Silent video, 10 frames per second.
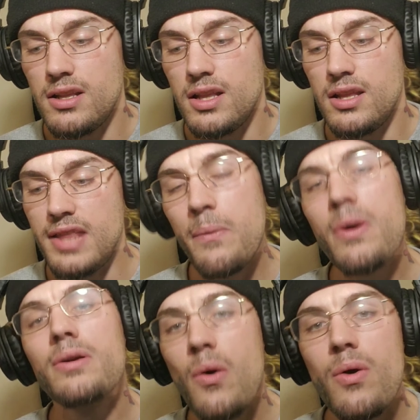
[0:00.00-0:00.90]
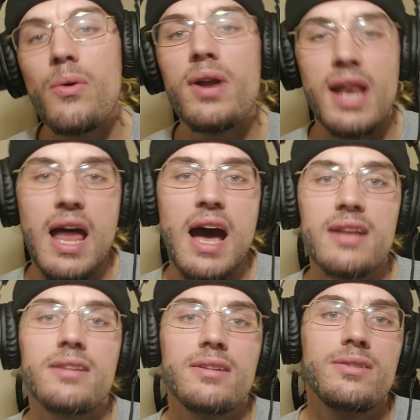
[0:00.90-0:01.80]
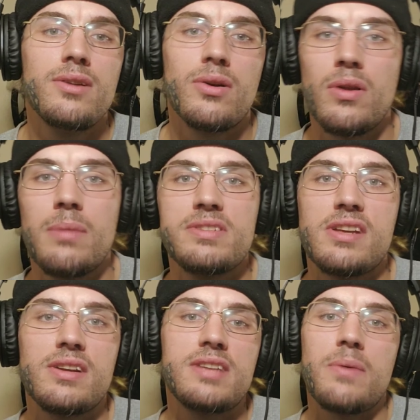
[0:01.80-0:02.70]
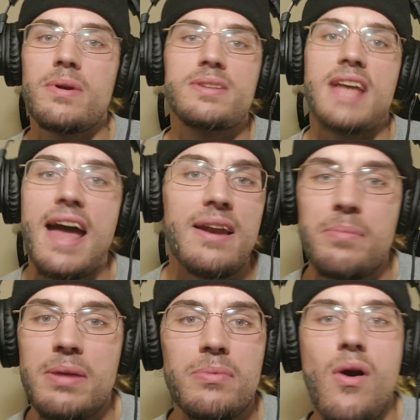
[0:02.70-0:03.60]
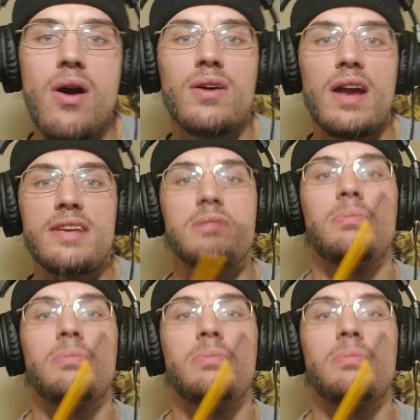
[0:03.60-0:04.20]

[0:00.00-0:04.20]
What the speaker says: they weren't going on a lot. You know, don't let me sit there and say we were tatting the people all crazy.